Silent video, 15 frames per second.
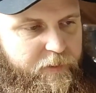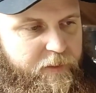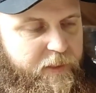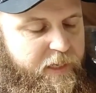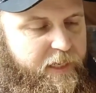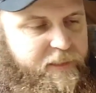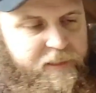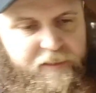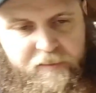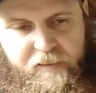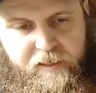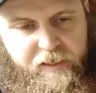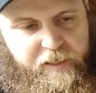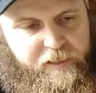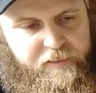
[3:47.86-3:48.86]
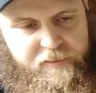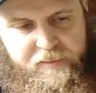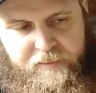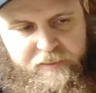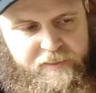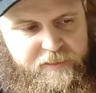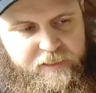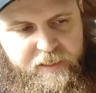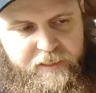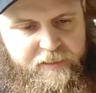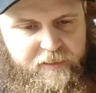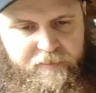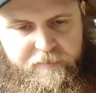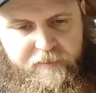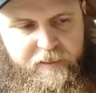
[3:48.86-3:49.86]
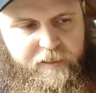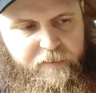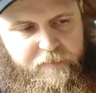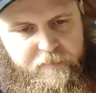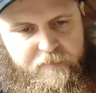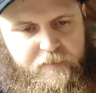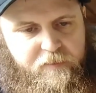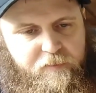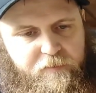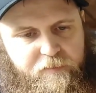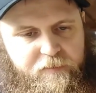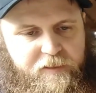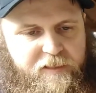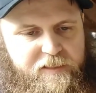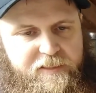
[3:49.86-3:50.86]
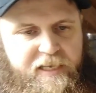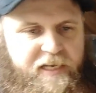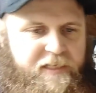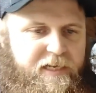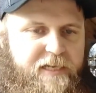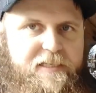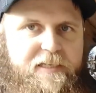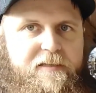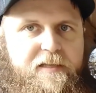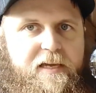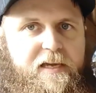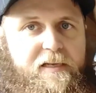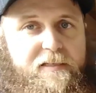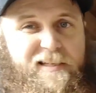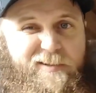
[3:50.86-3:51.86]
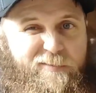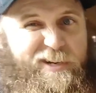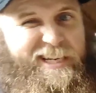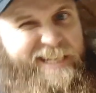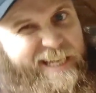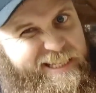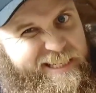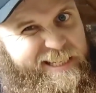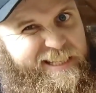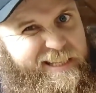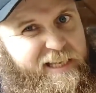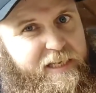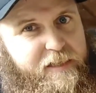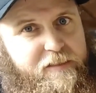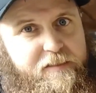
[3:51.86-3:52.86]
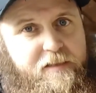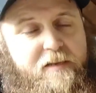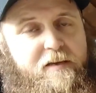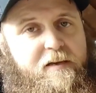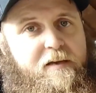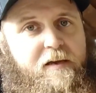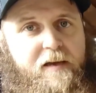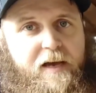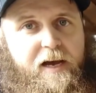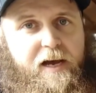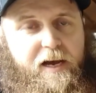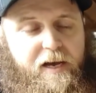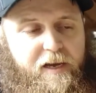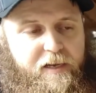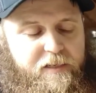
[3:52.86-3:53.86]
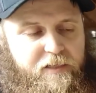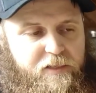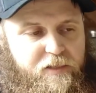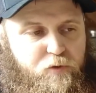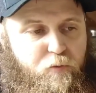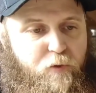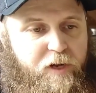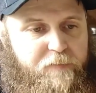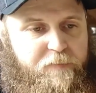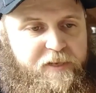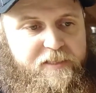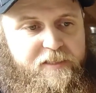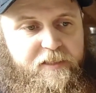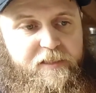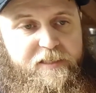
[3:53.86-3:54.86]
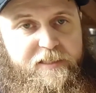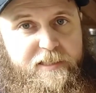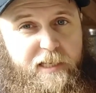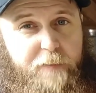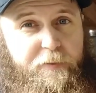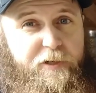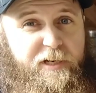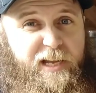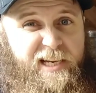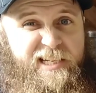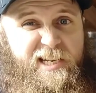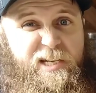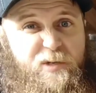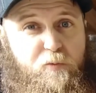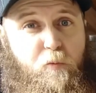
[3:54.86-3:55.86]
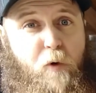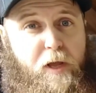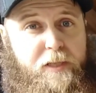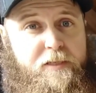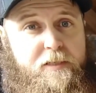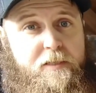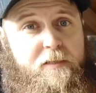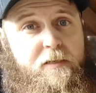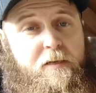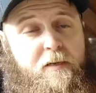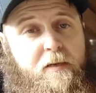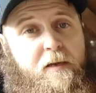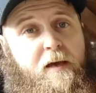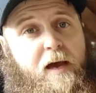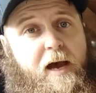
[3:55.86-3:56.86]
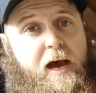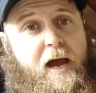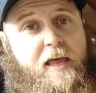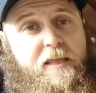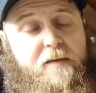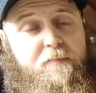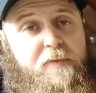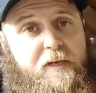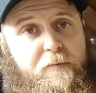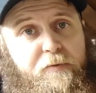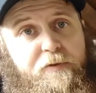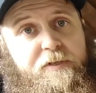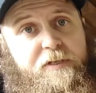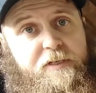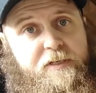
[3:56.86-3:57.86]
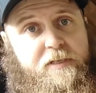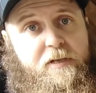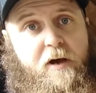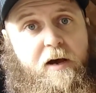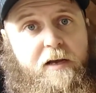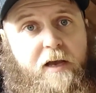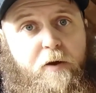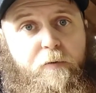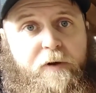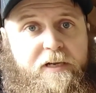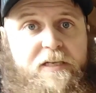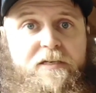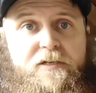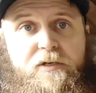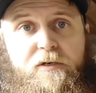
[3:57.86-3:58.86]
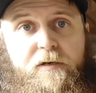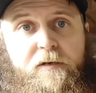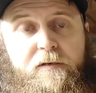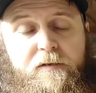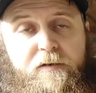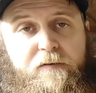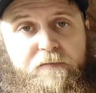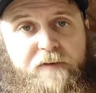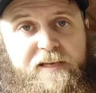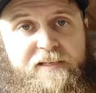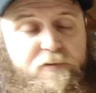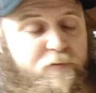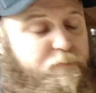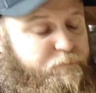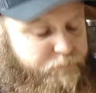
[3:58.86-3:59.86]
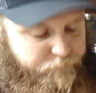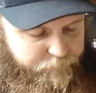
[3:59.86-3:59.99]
connecting lines and disconnecting things, and sanitizing things and reconnecting things. You want to basically set up your connections once, and then be able to just knock out right into your vessel.